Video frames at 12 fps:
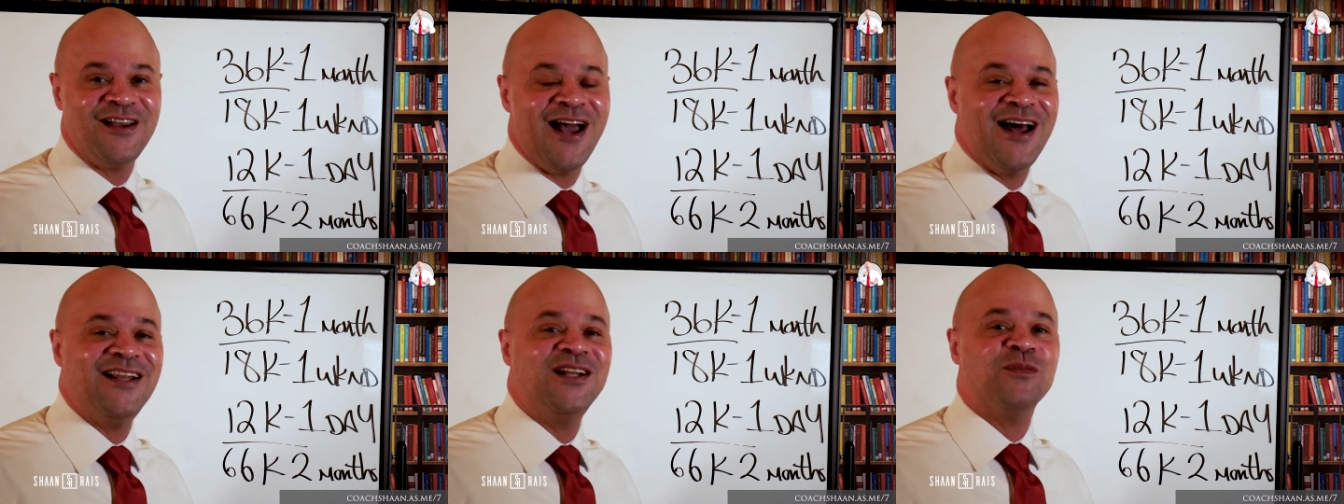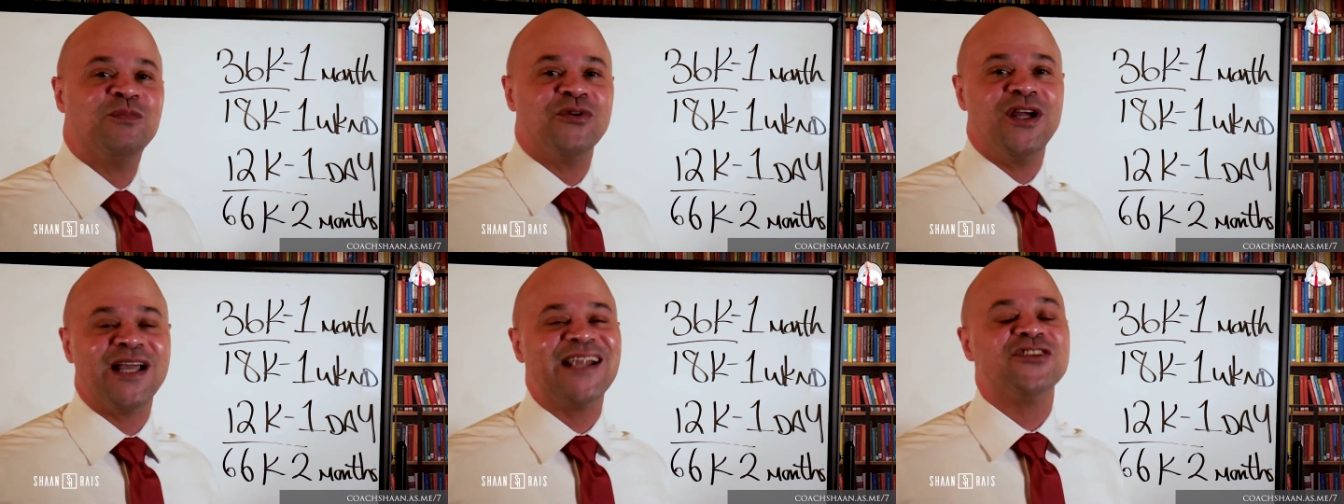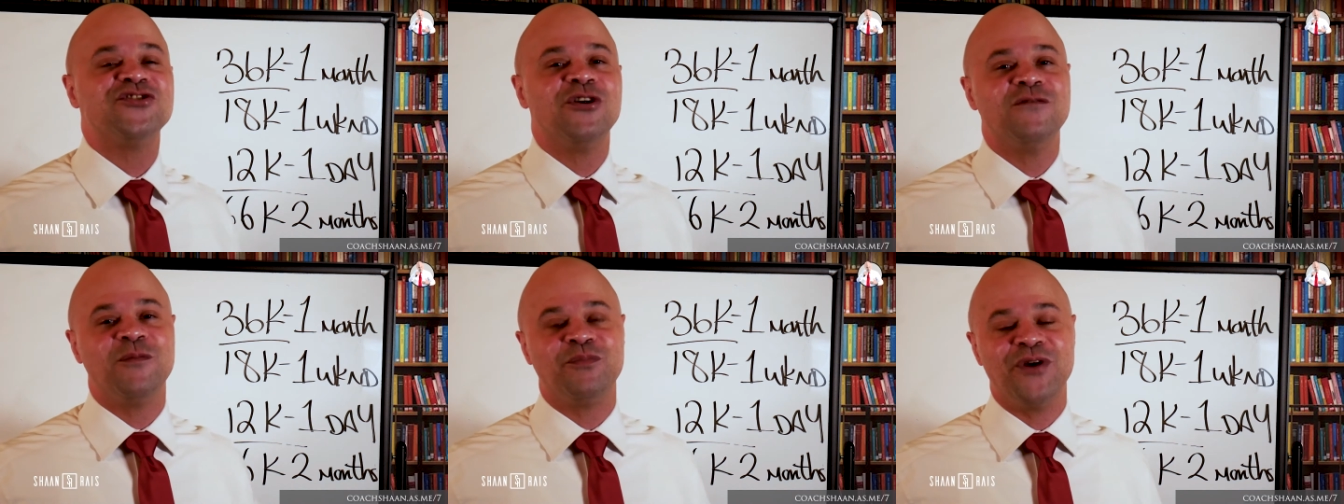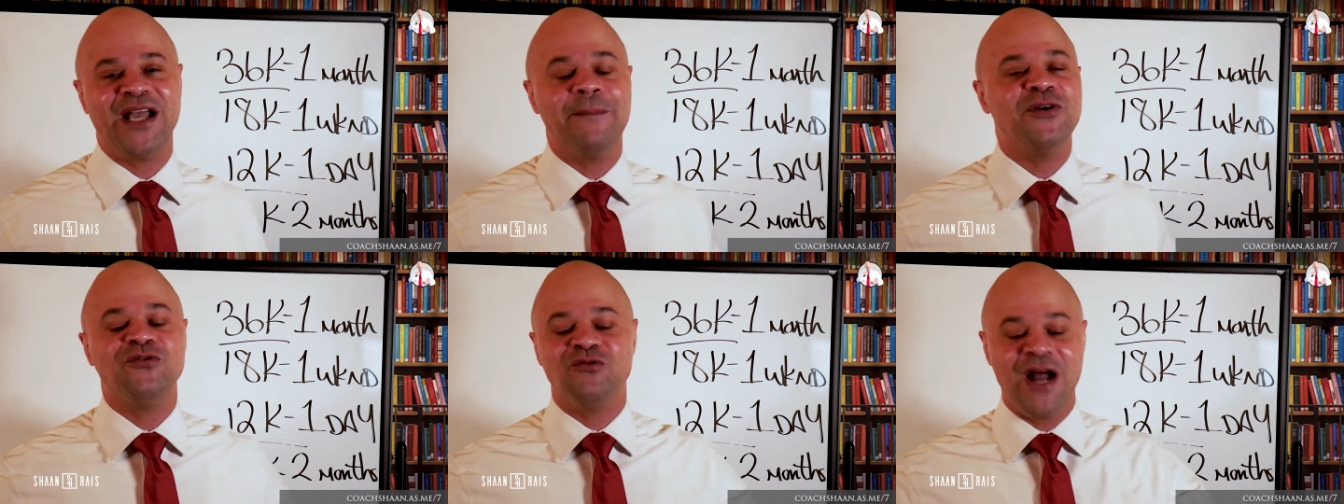I need a break. I deserve a break. I've
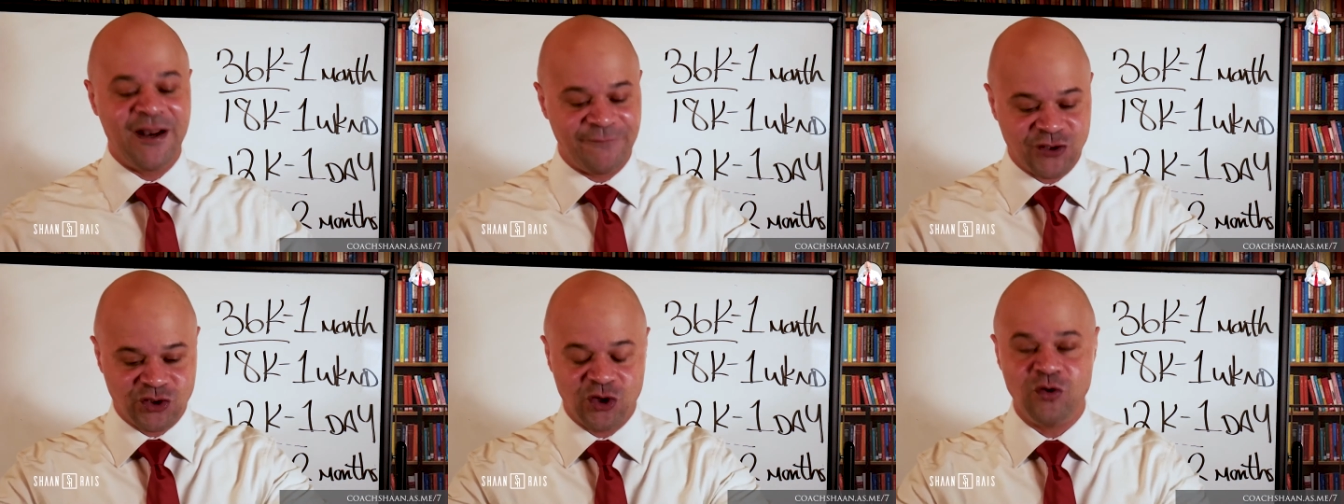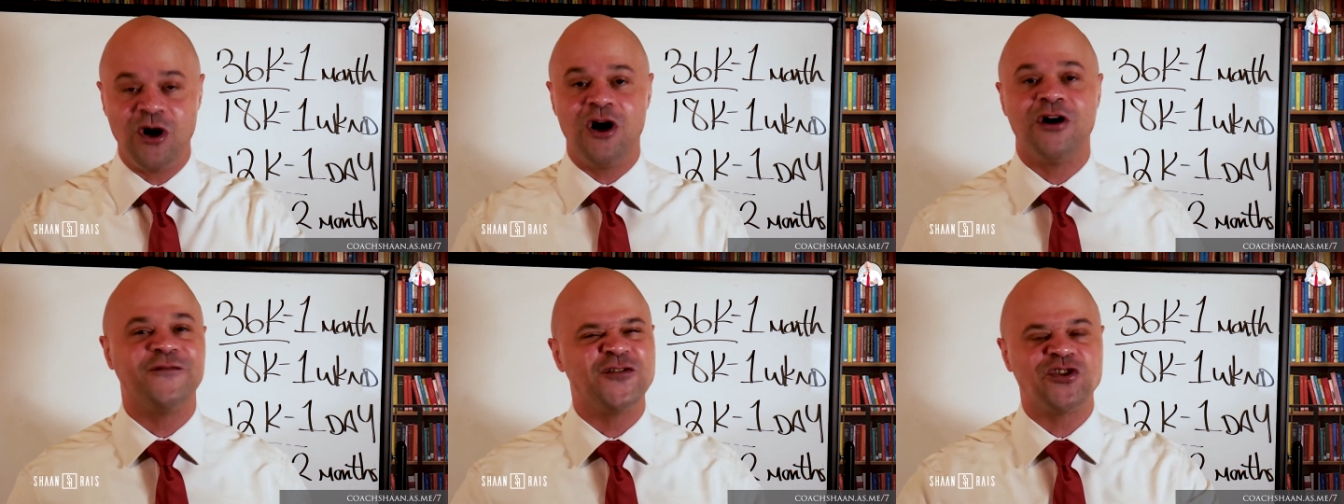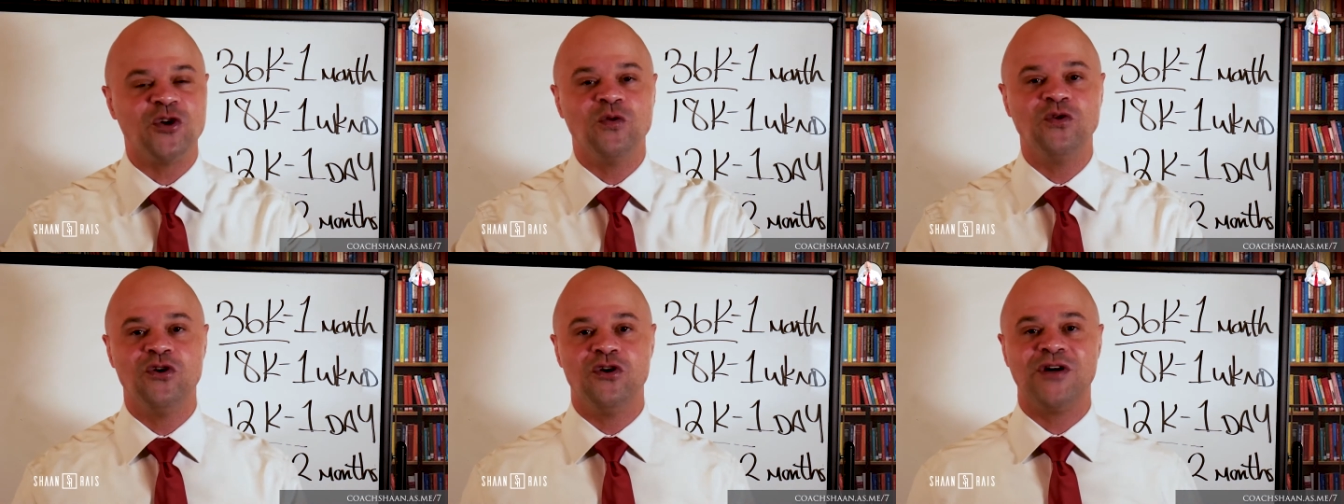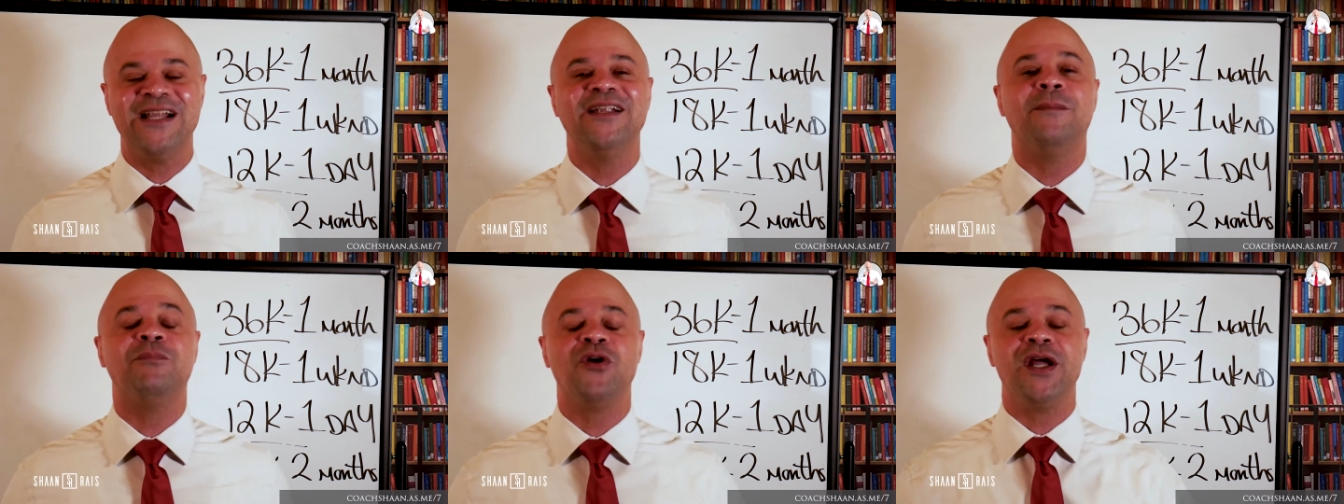been grinding for so hard, for so long. I need a
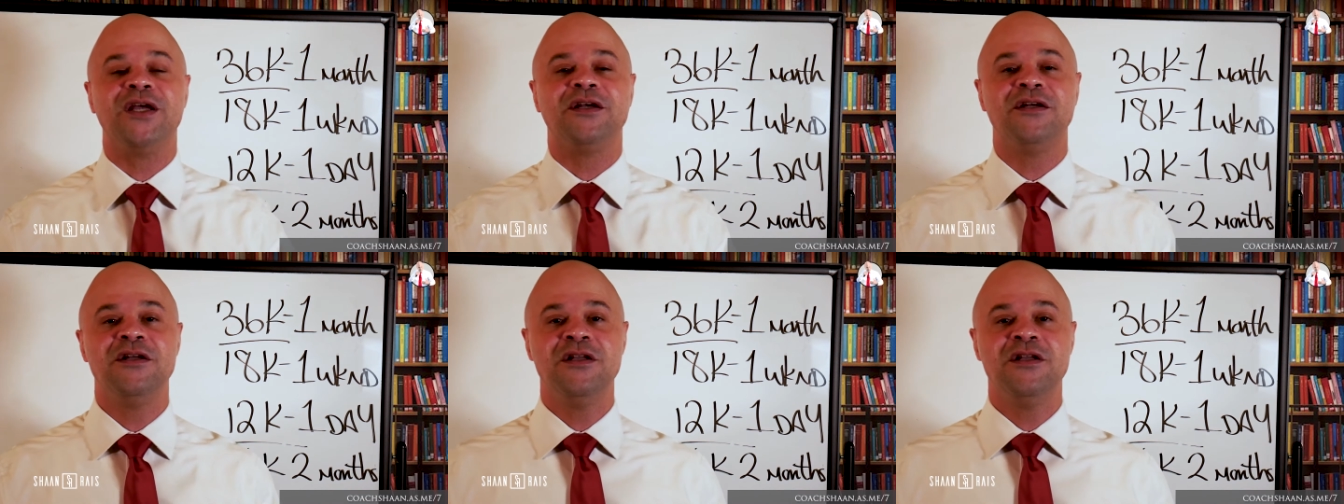break.